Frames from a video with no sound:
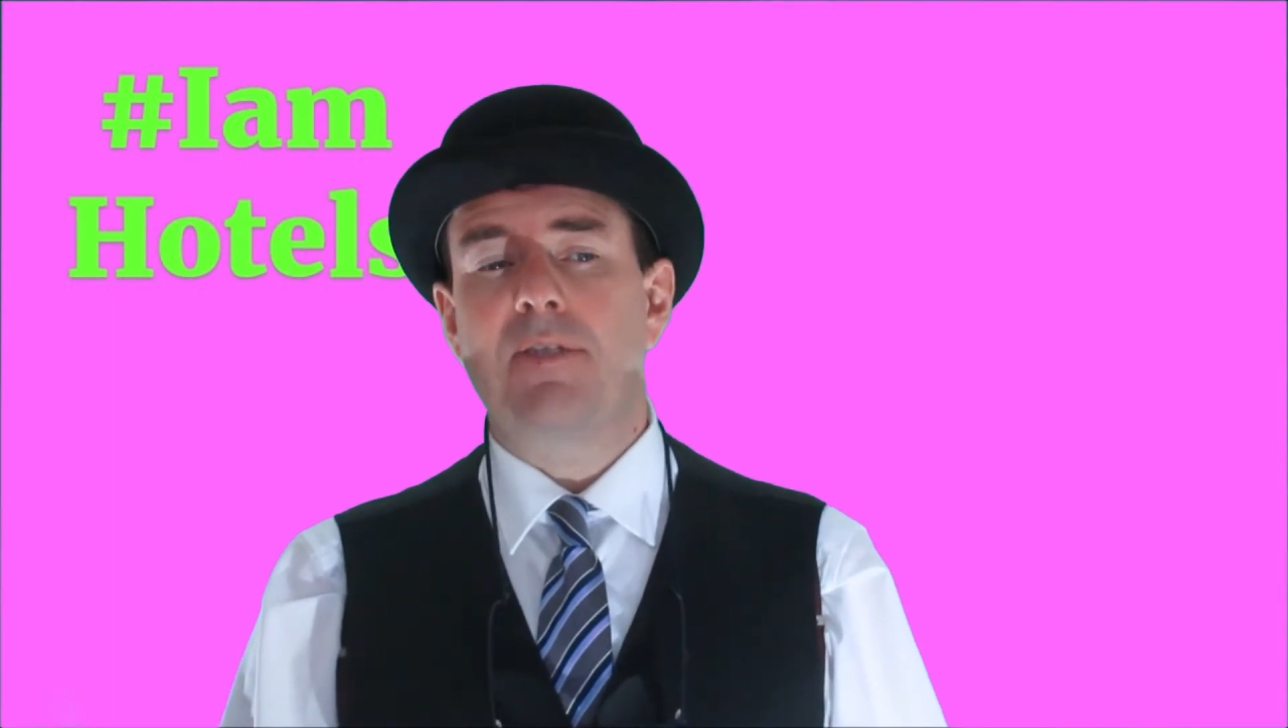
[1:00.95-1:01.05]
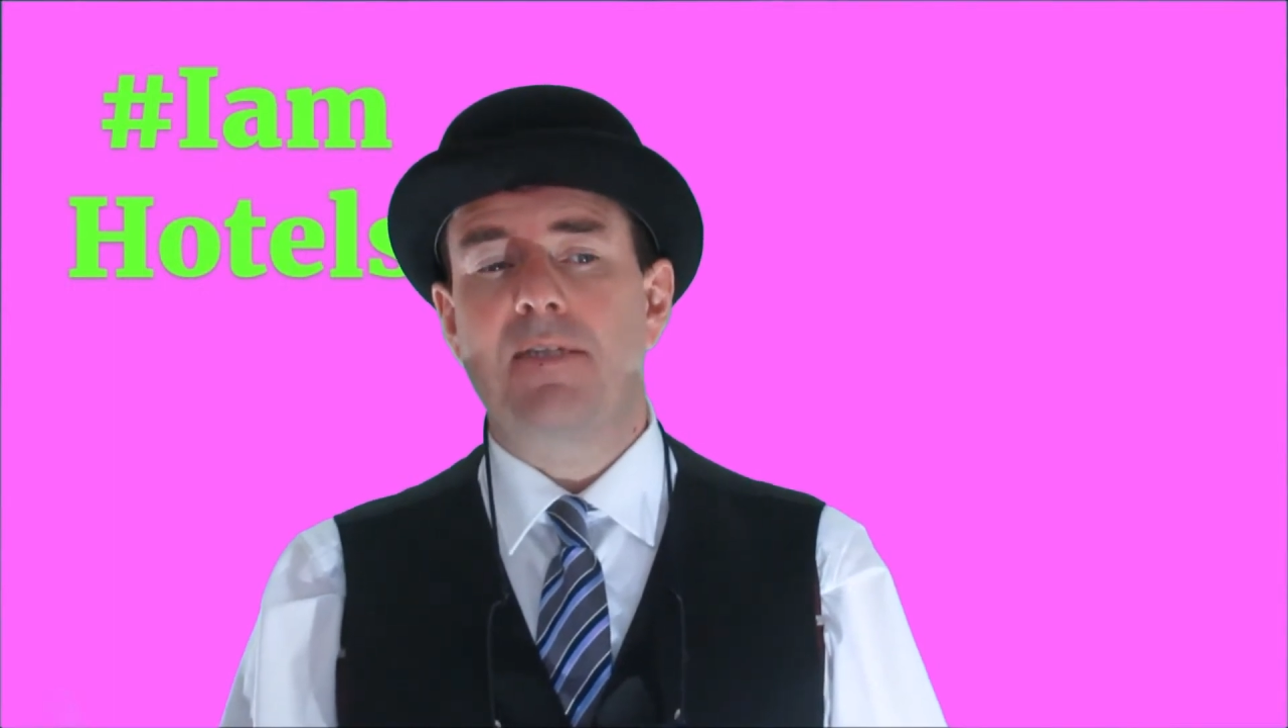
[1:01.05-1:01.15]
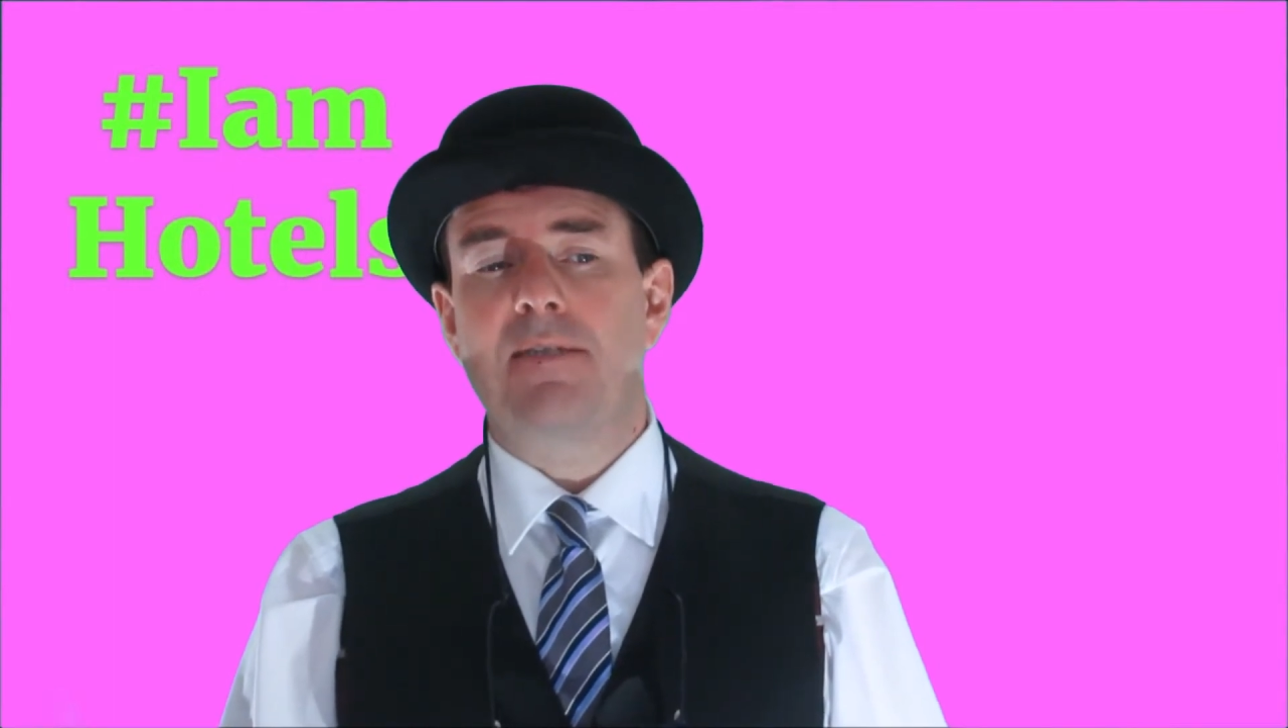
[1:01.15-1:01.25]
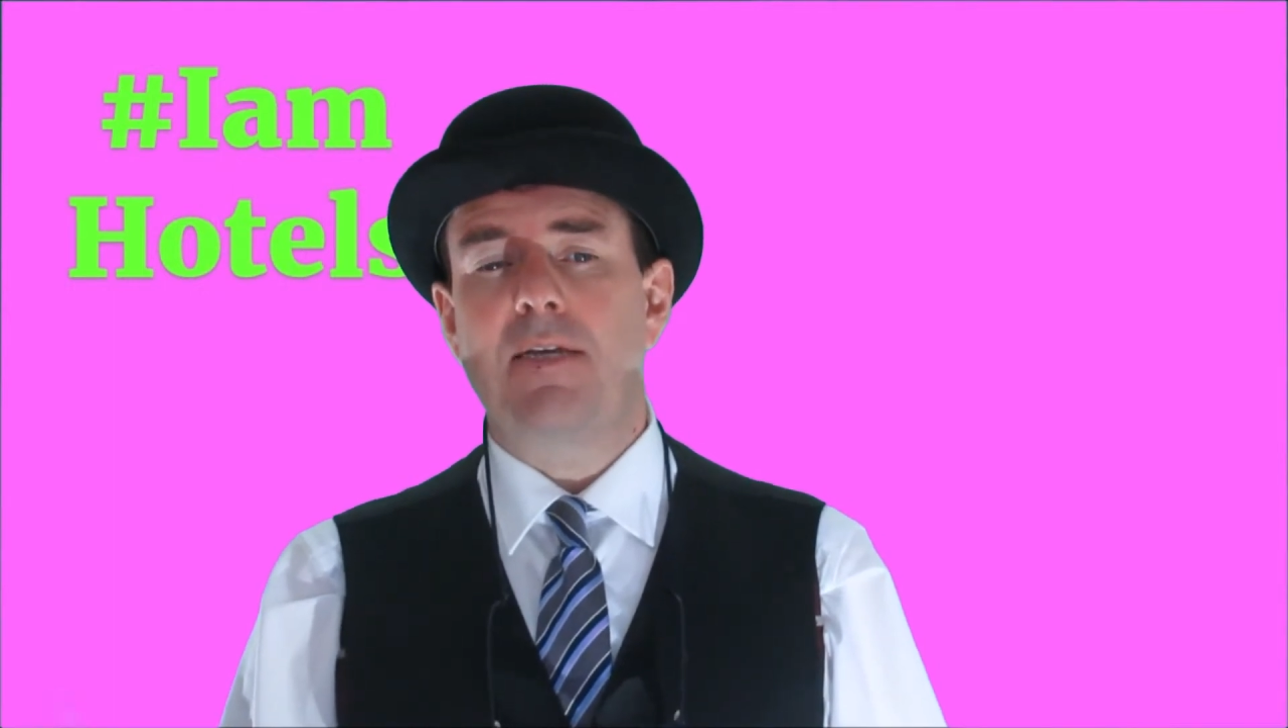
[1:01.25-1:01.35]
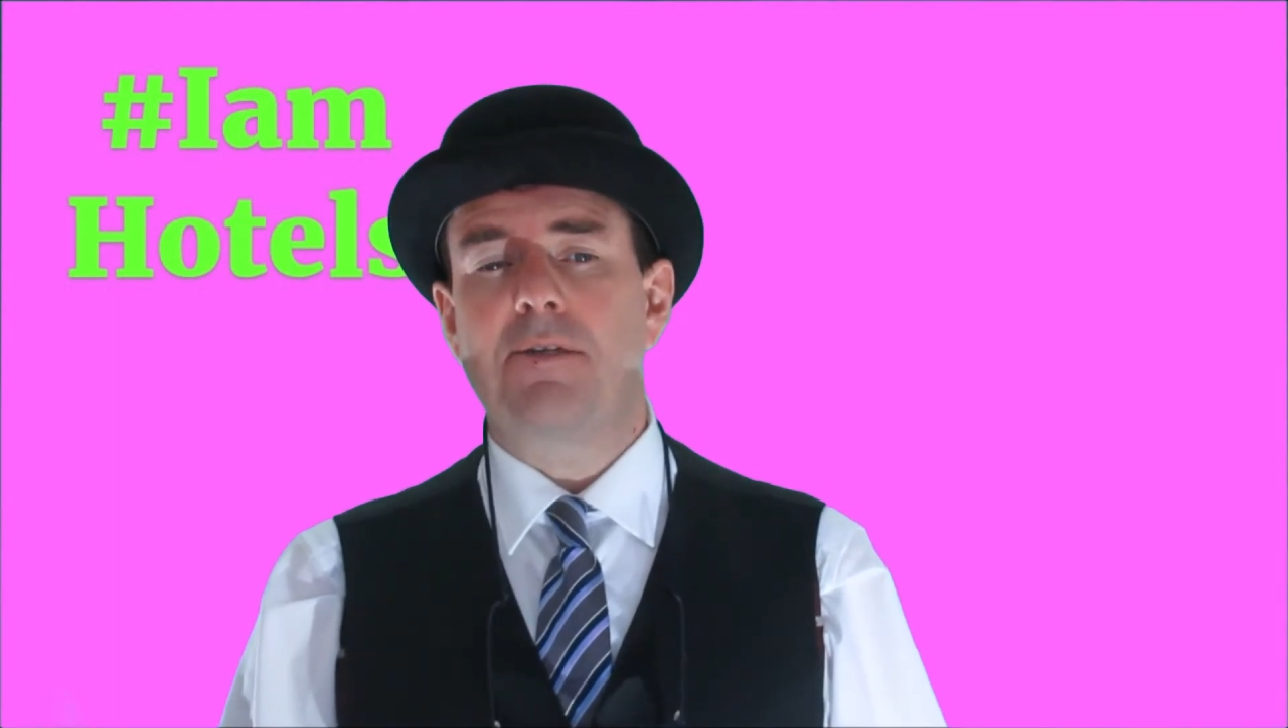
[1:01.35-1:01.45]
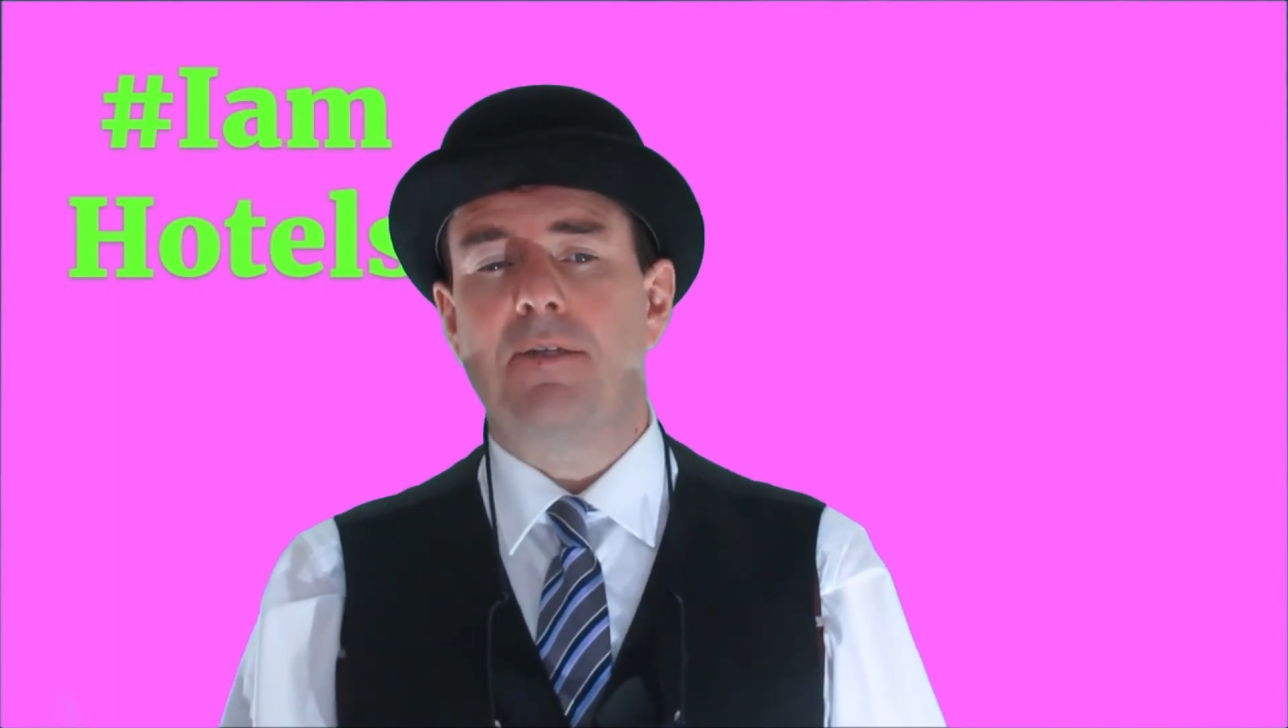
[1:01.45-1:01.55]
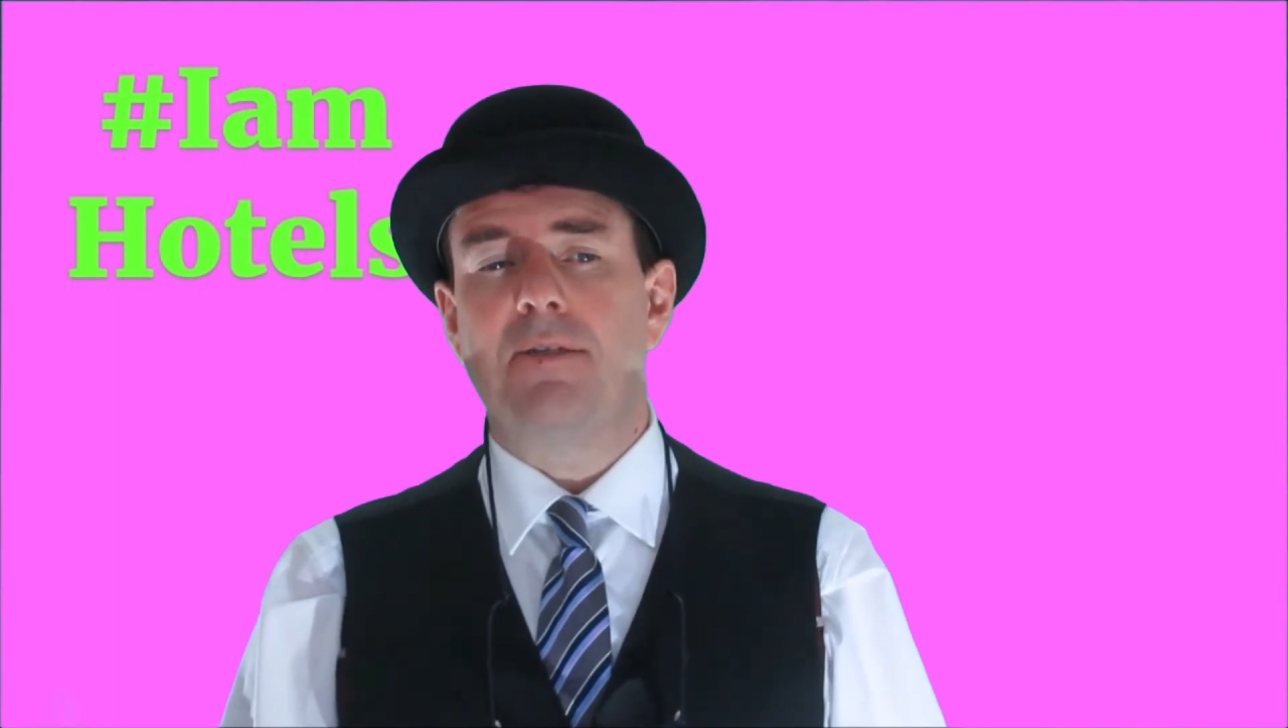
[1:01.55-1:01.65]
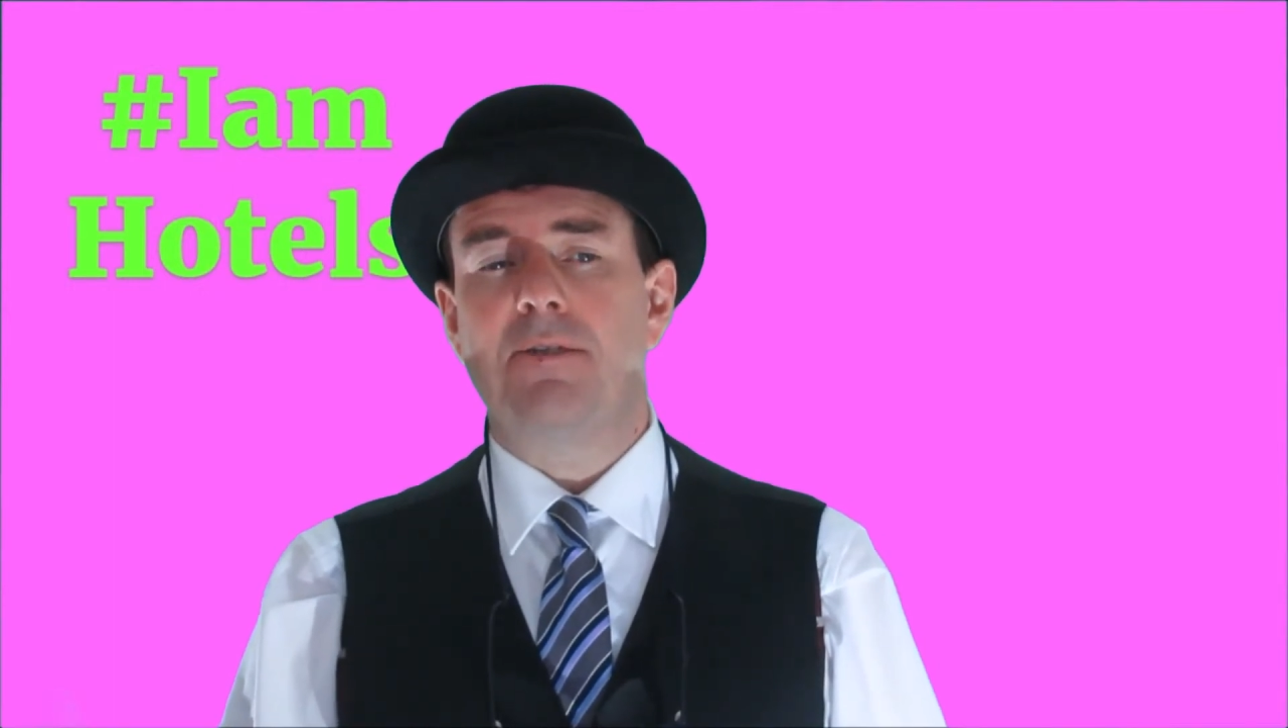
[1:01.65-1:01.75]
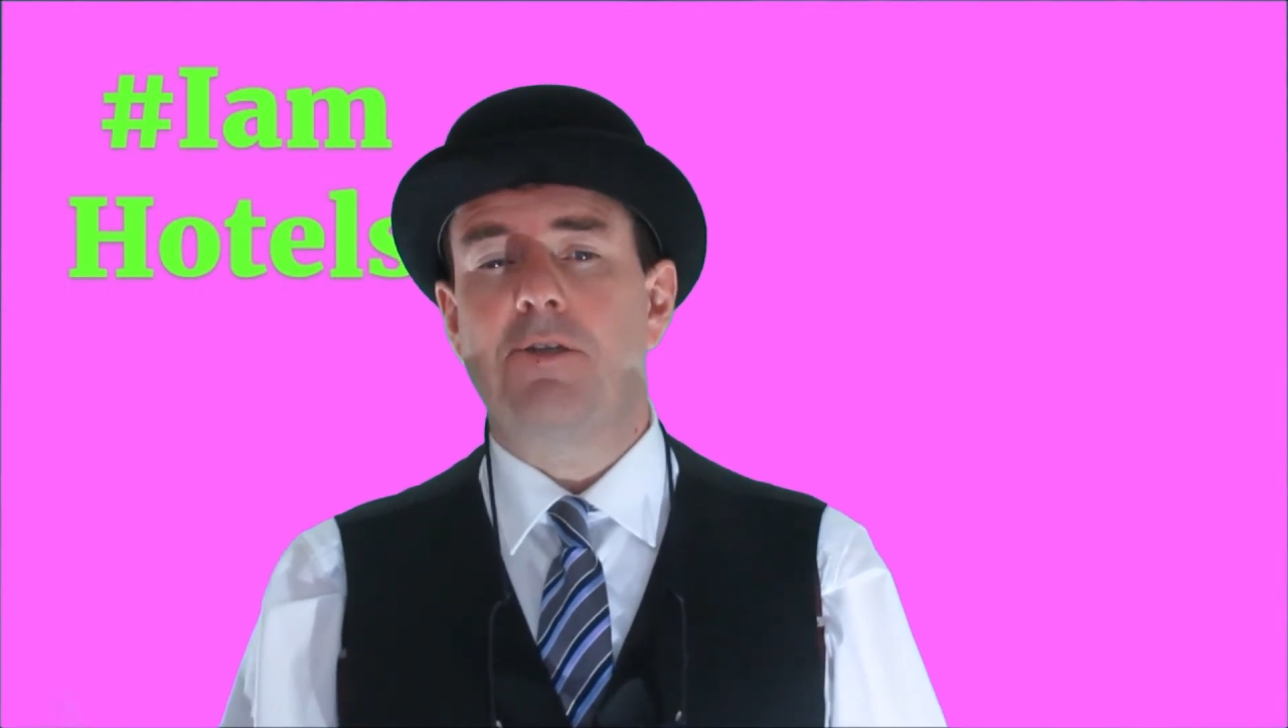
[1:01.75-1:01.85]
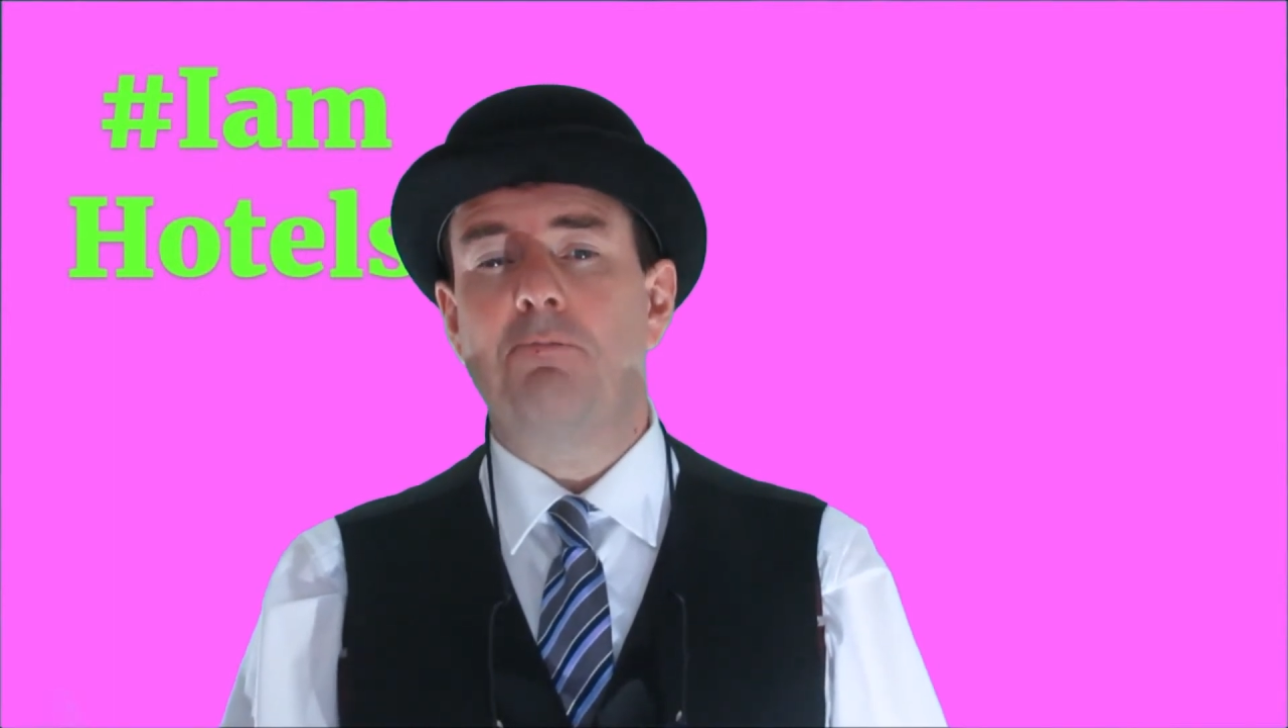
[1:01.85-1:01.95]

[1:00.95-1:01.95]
decisions